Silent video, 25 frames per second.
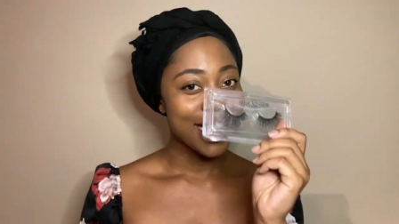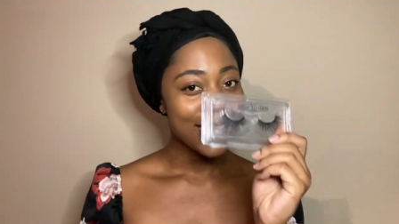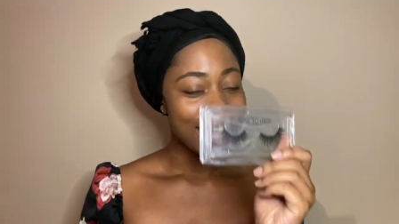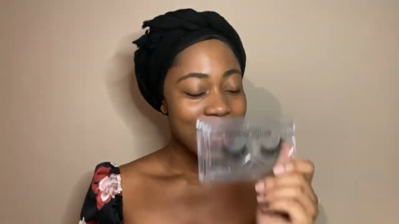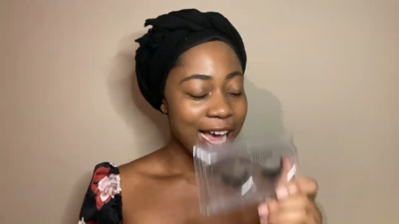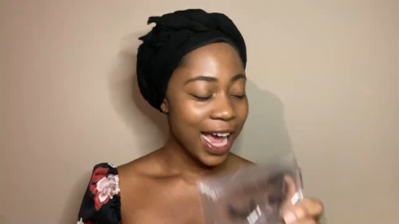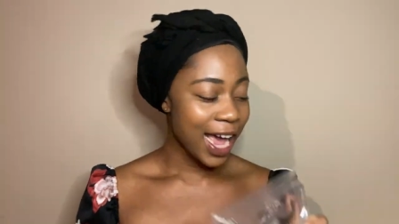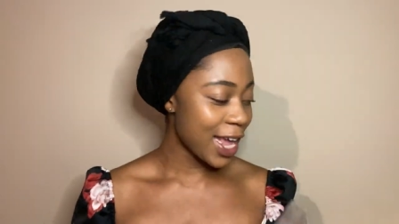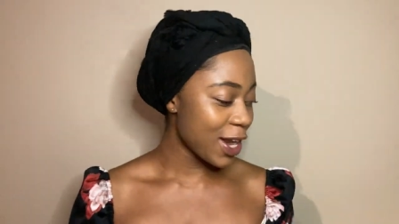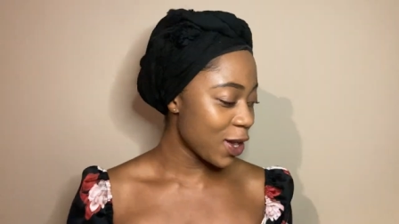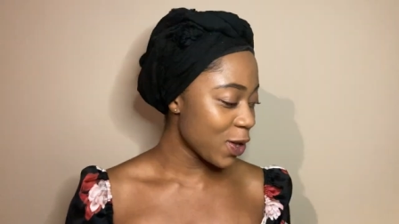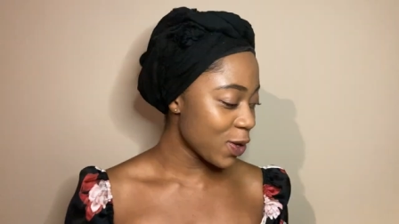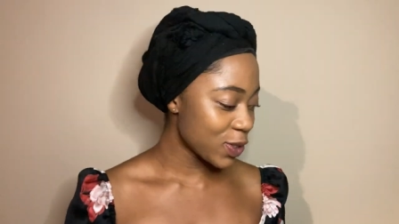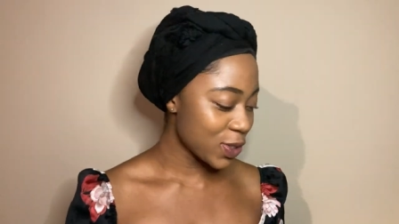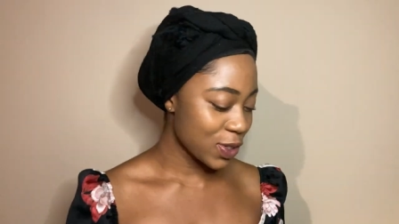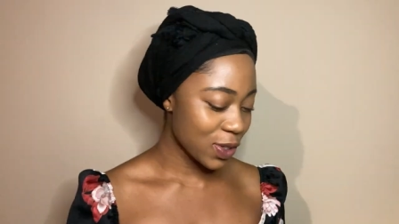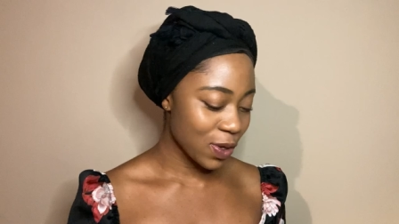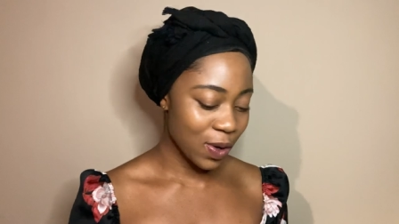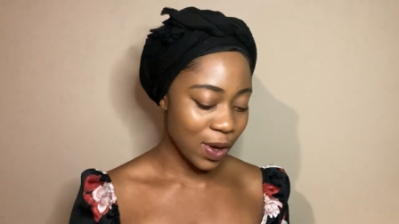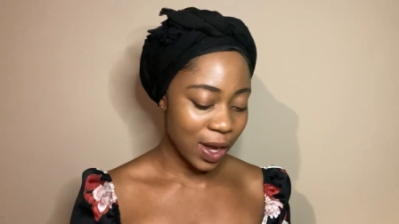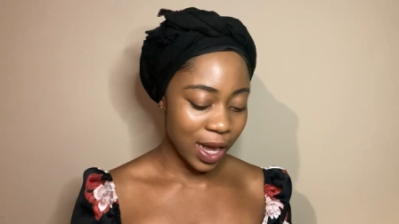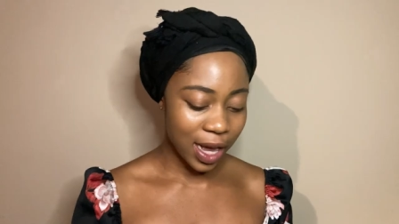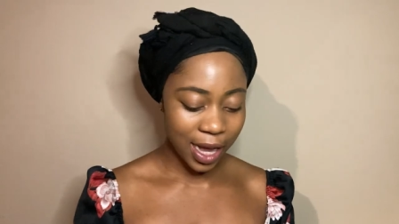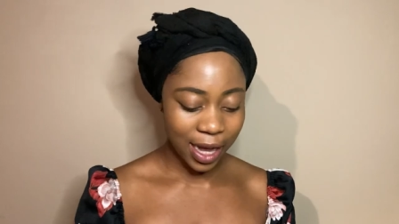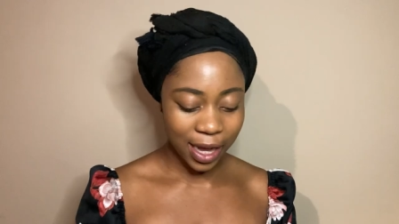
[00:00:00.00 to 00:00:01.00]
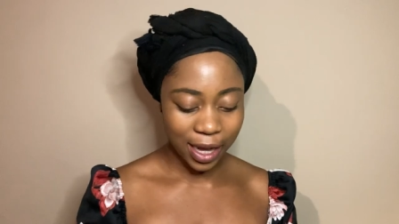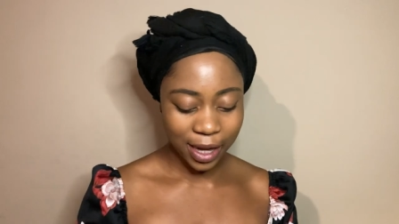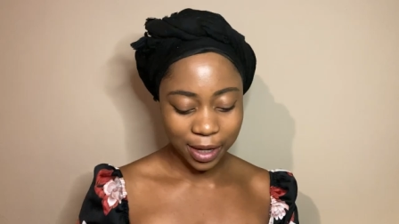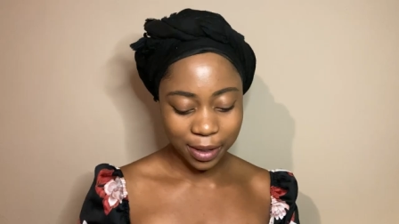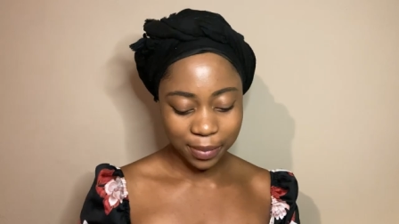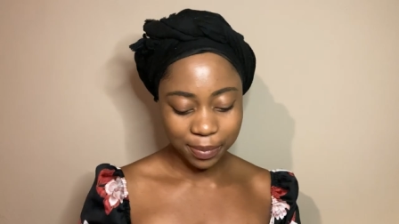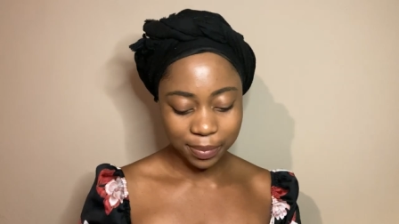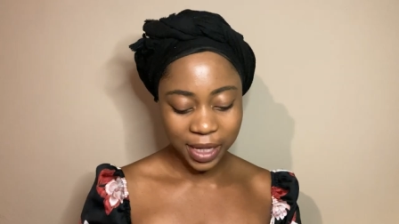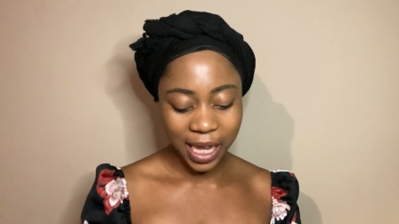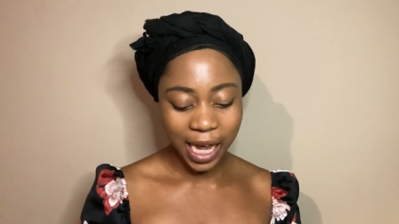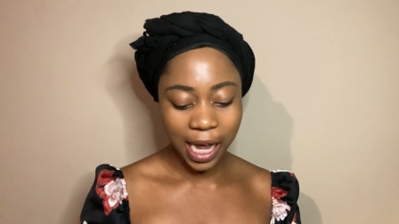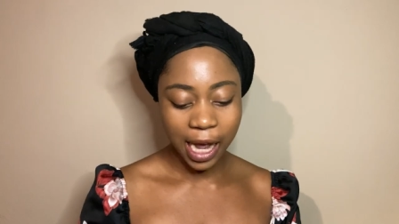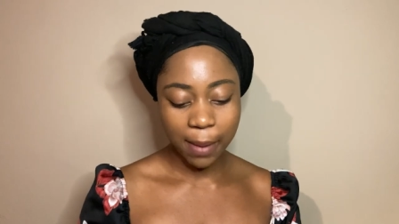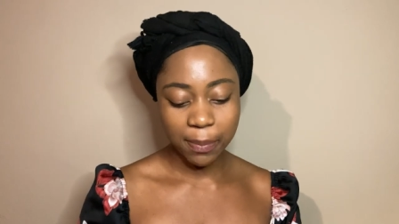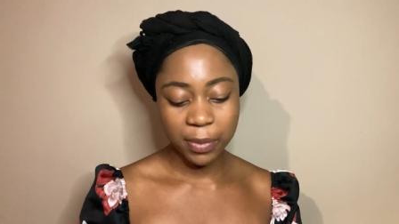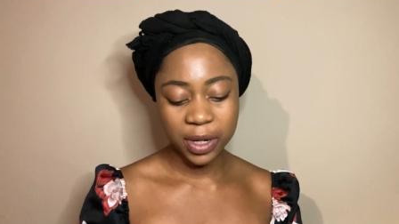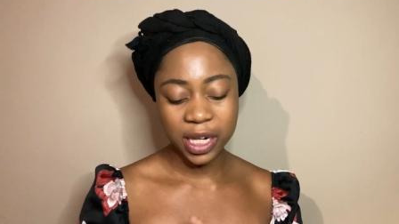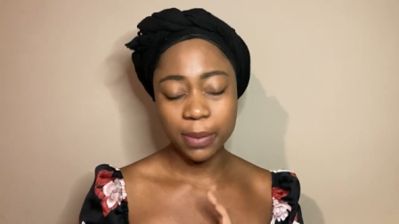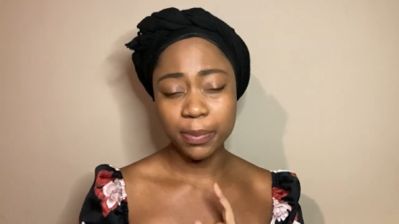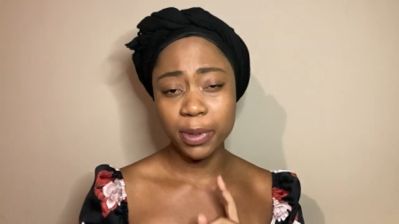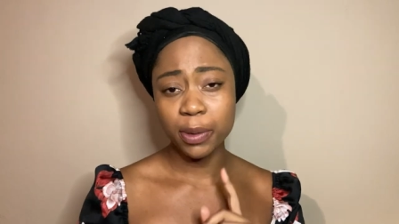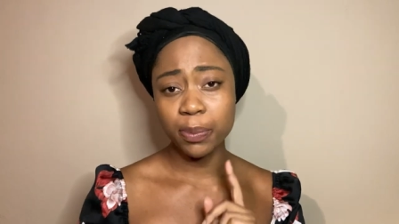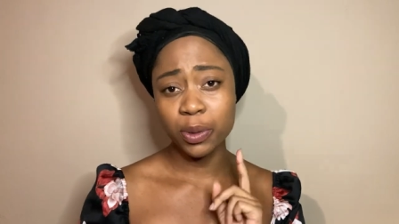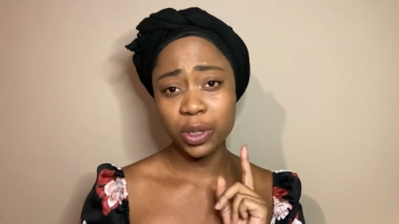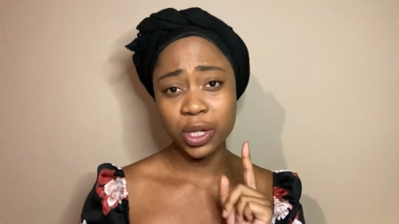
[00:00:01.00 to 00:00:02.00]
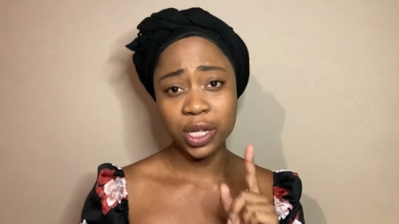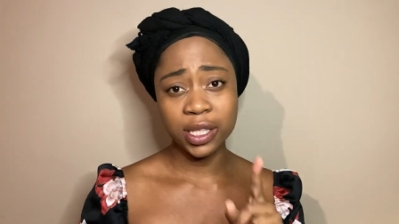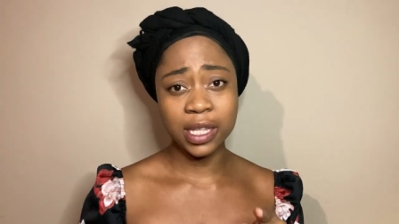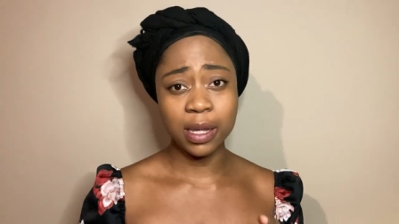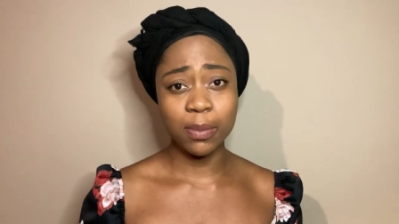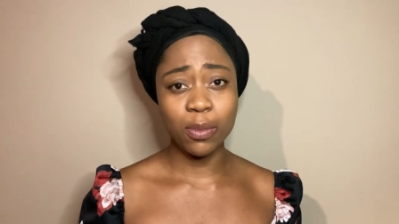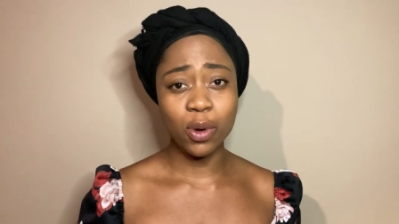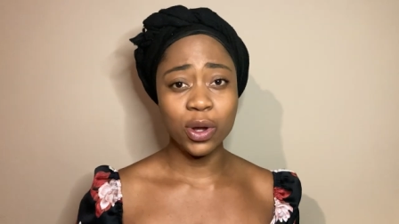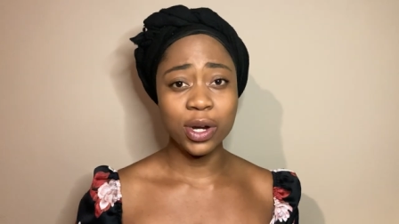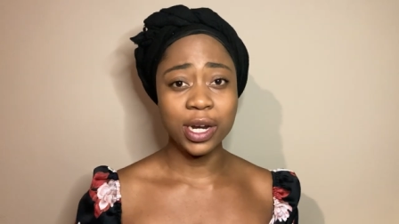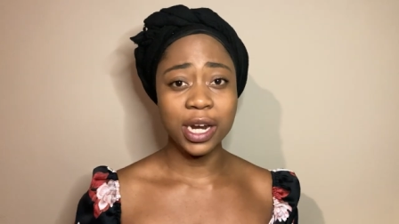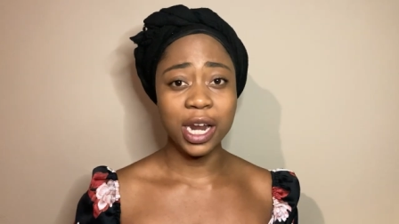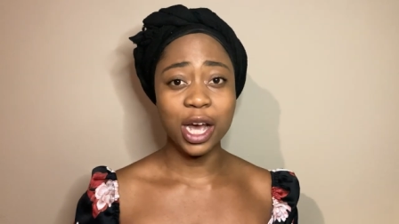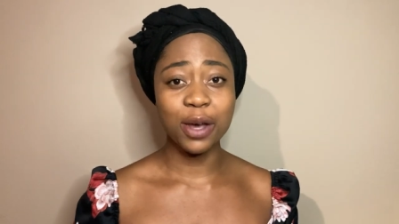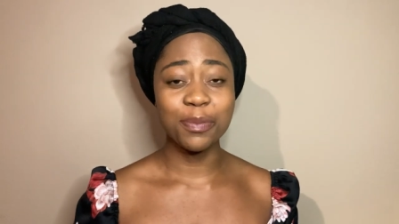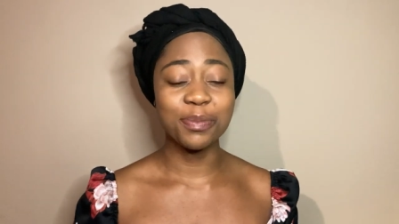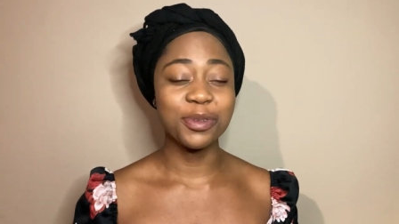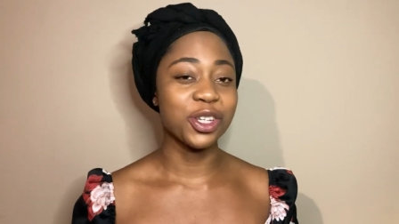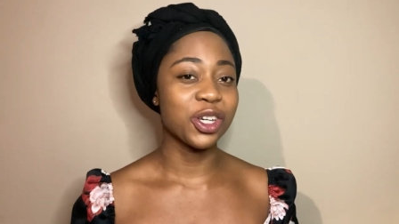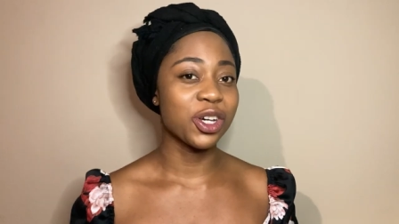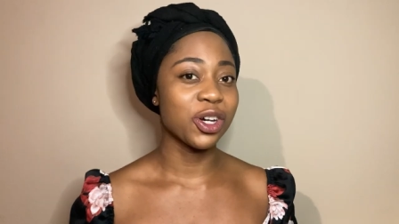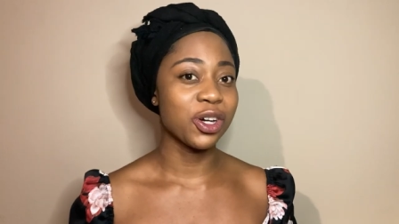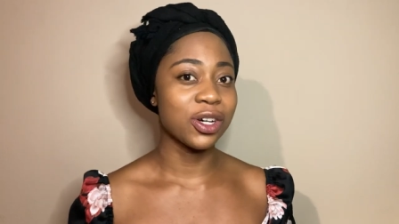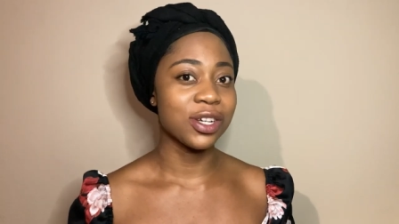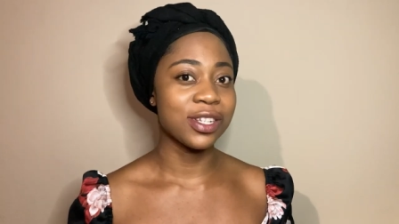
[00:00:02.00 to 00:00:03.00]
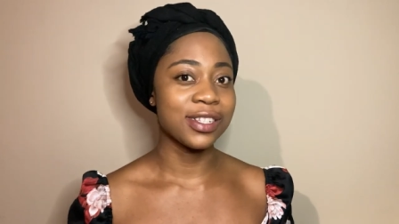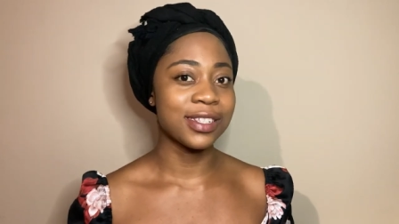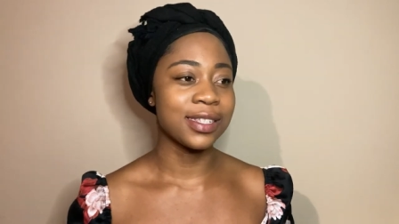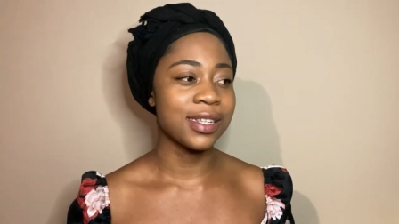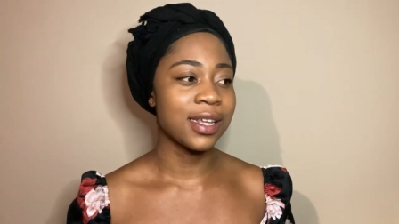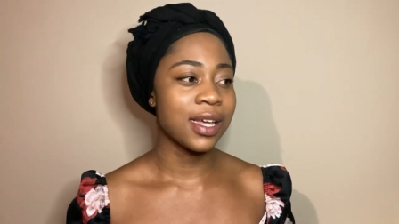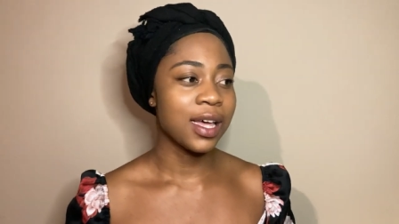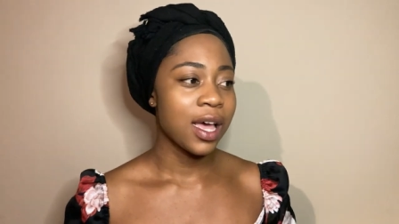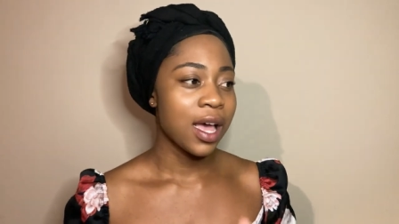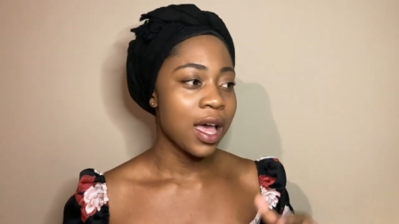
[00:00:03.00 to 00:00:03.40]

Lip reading: And also yeah, I'm gonna be putting them on now because